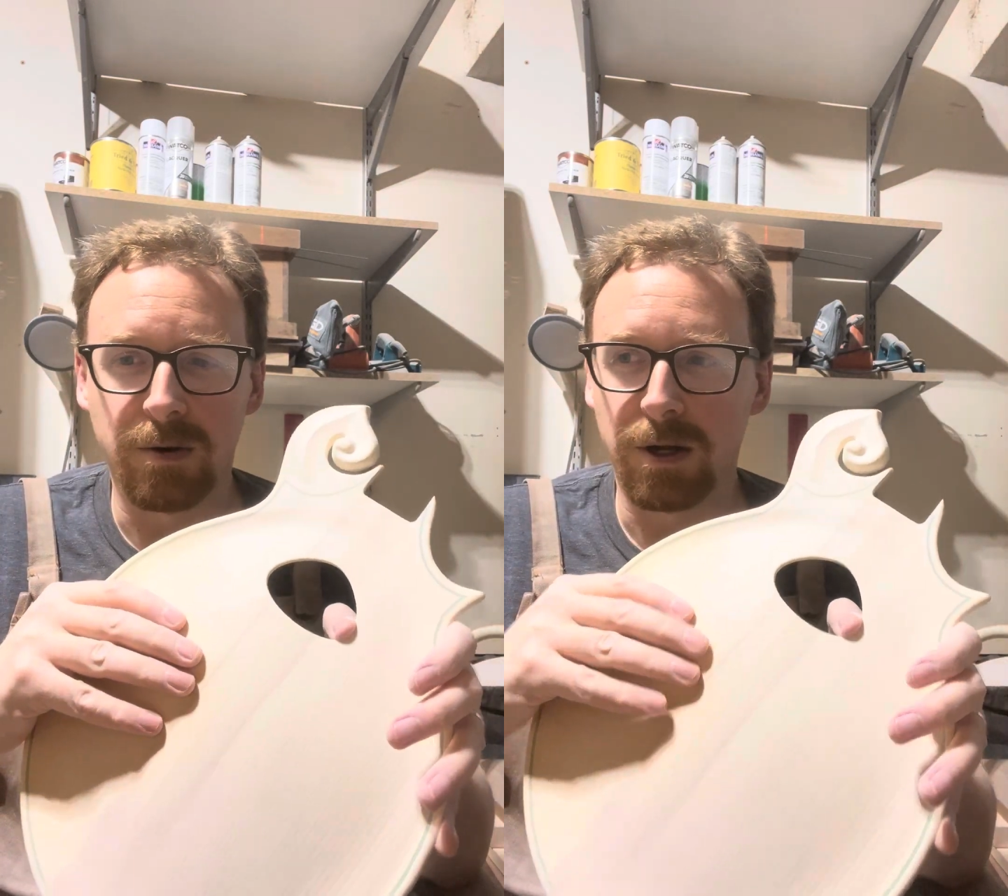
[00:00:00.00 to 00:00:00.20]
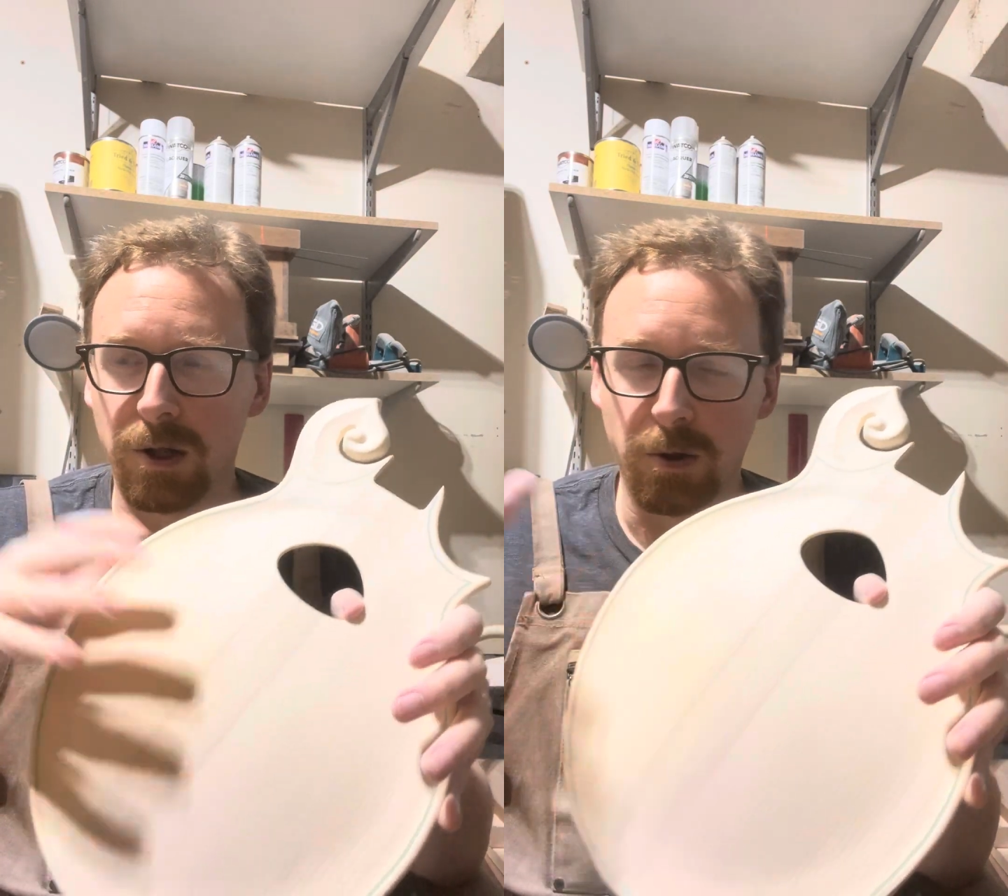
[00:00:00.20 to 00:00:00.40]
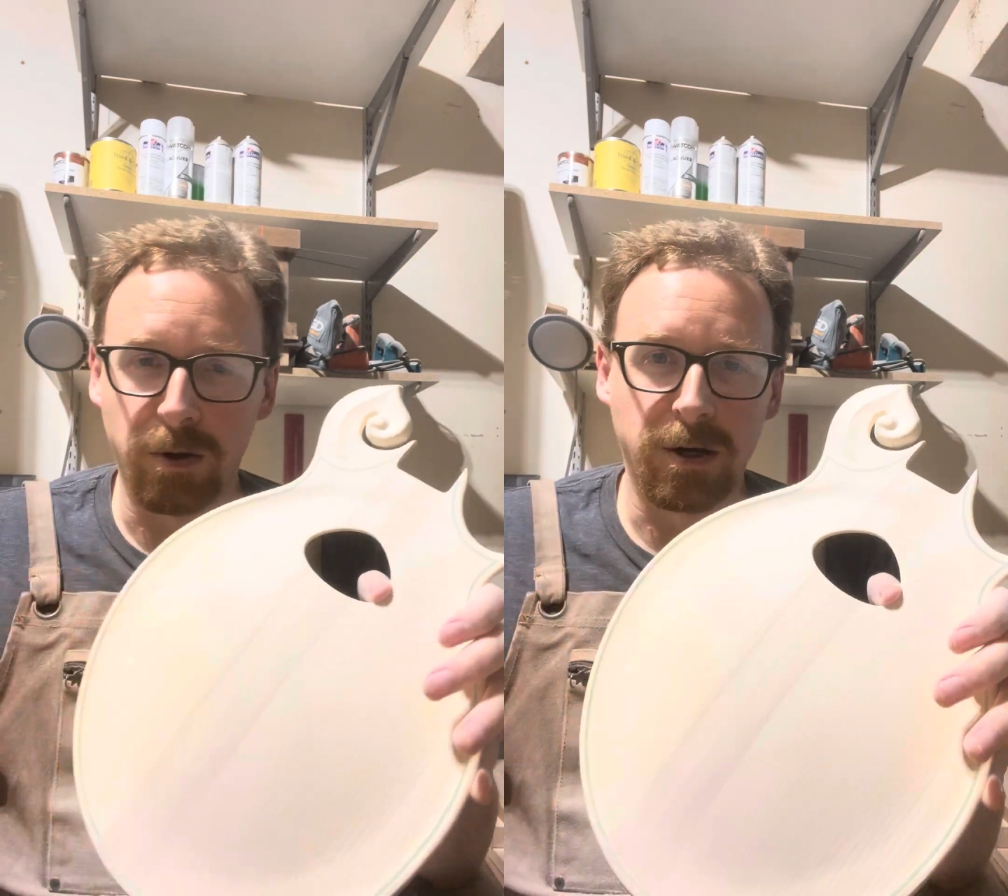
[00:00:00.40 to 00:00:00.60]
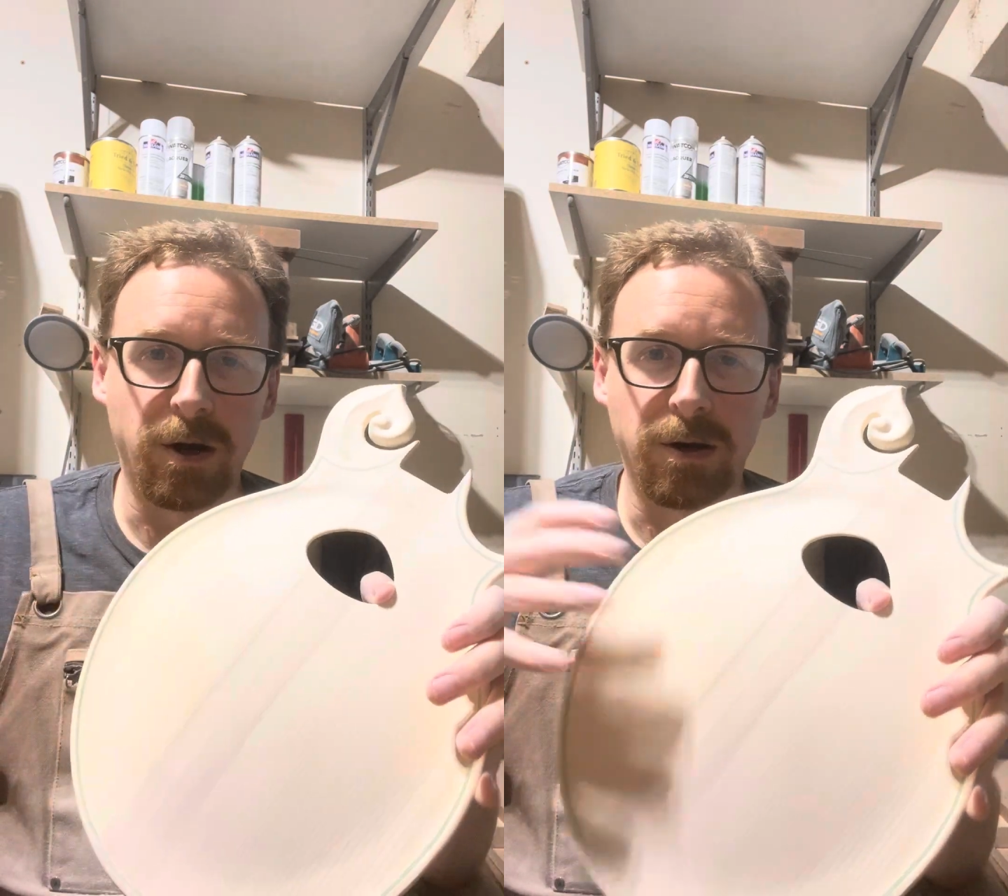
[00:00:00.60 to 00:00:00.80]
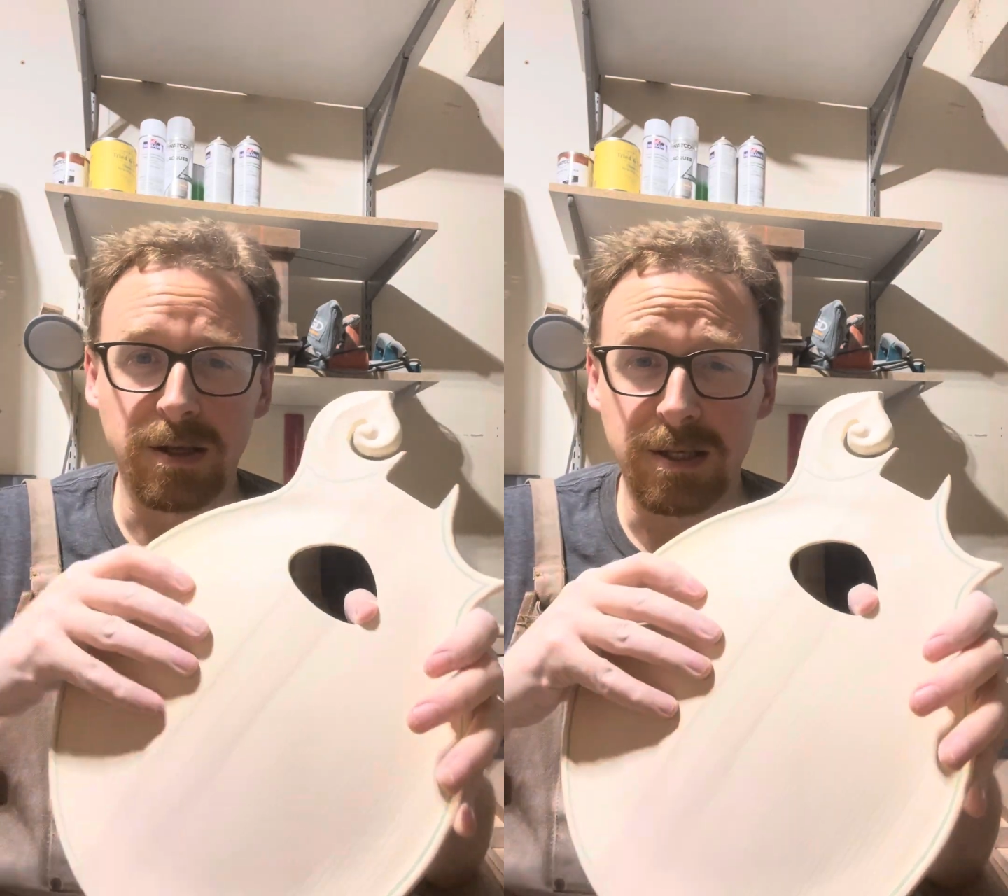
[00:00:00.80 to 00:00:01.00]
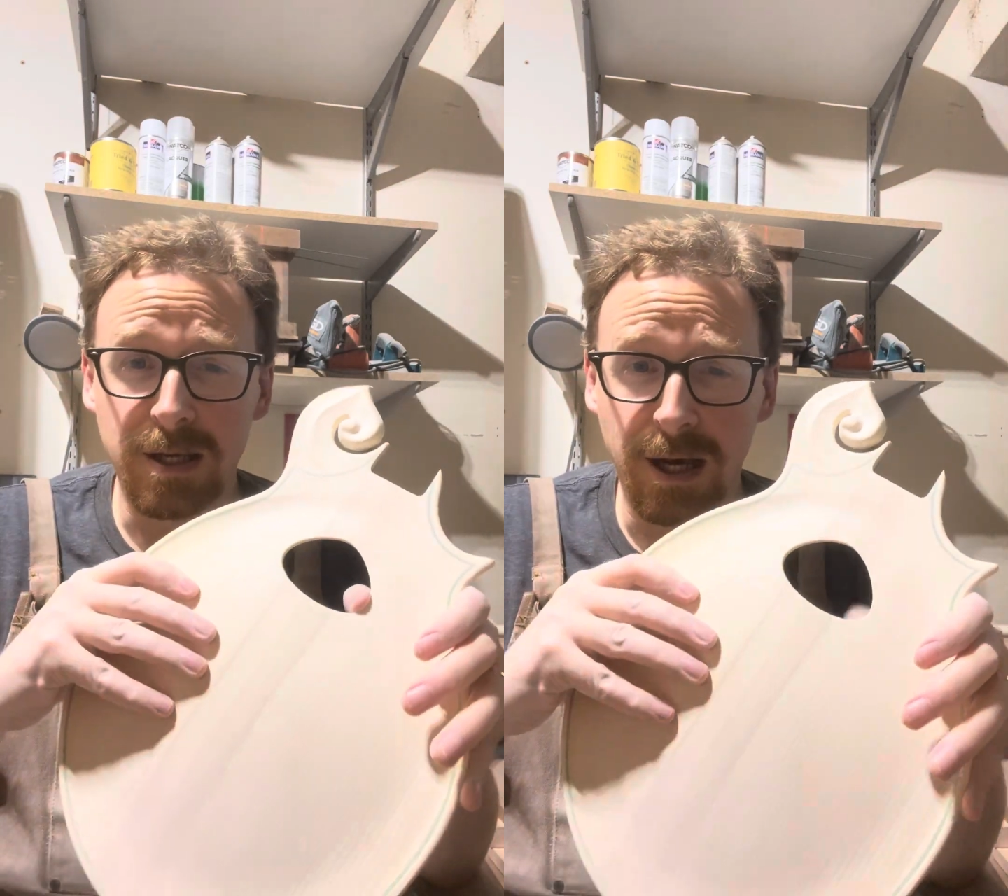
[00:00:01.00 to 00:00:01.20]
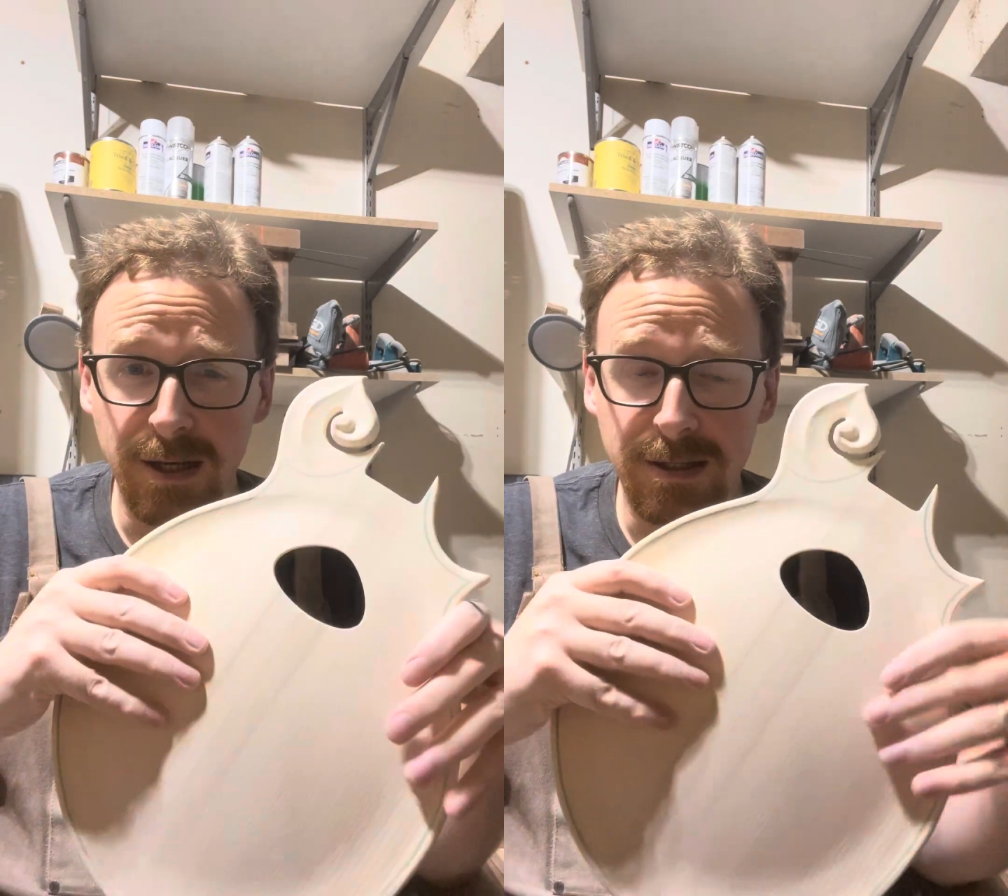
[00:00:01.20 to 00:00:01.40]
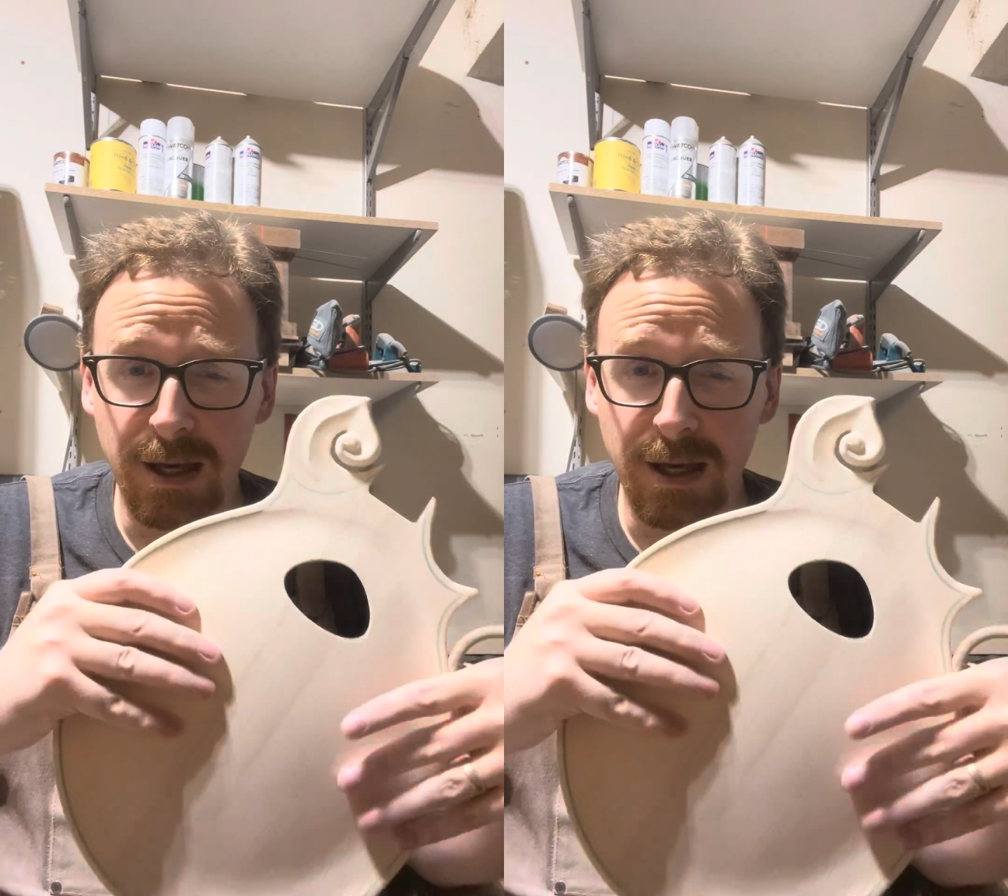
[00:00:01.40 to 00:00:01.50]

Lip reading: it and gluing it onto the sides